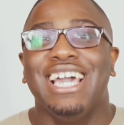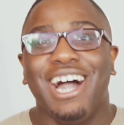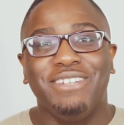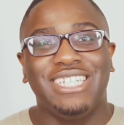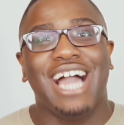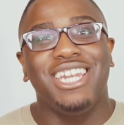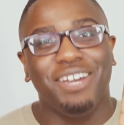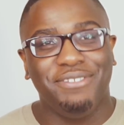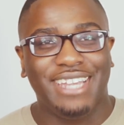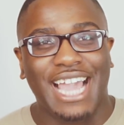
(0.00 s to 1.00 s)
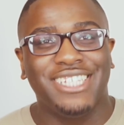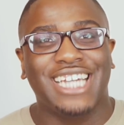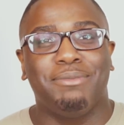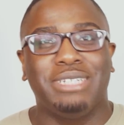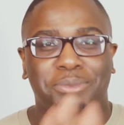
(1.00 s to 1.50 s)
Obviously, I love you guys
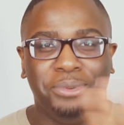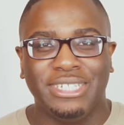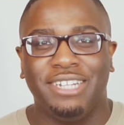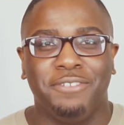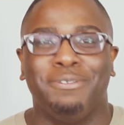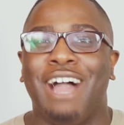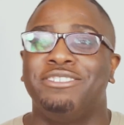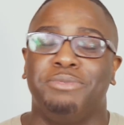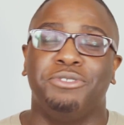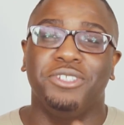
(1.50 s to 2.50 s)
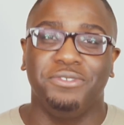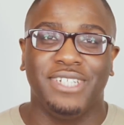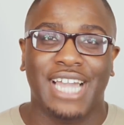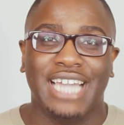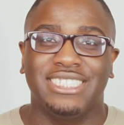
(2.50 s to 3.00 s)
are my support and everything, but I have to be real with you
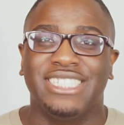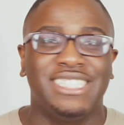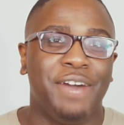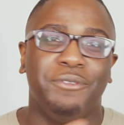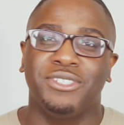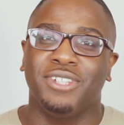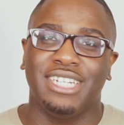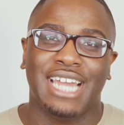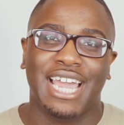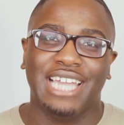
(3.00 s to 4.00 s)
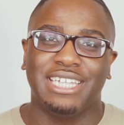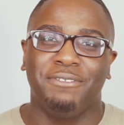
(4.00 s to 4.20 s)
guys. That was not nice.